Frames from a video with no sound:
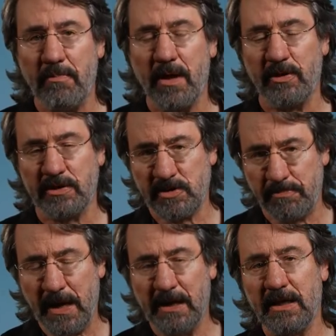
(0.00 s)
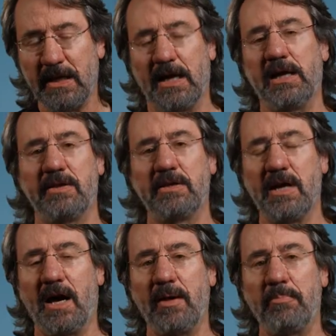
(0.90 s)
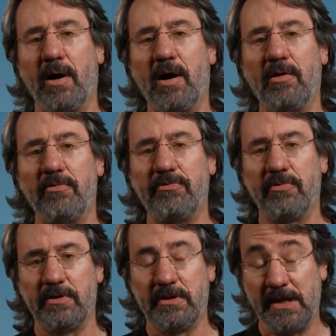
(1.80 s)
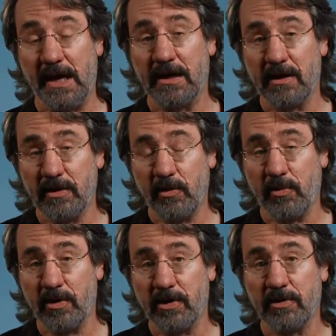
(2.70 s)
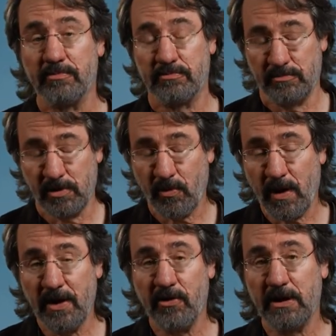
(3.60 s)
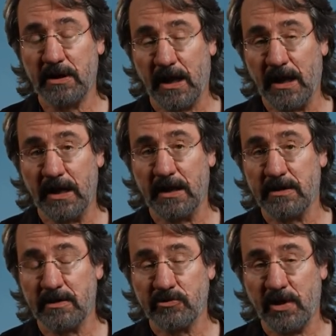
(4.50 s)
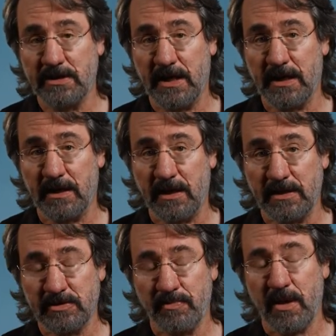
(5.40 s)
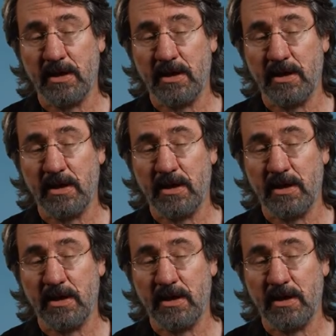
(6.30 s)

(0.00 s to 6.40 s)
methods depending on the type of data that we're acquiring and trying to analyze.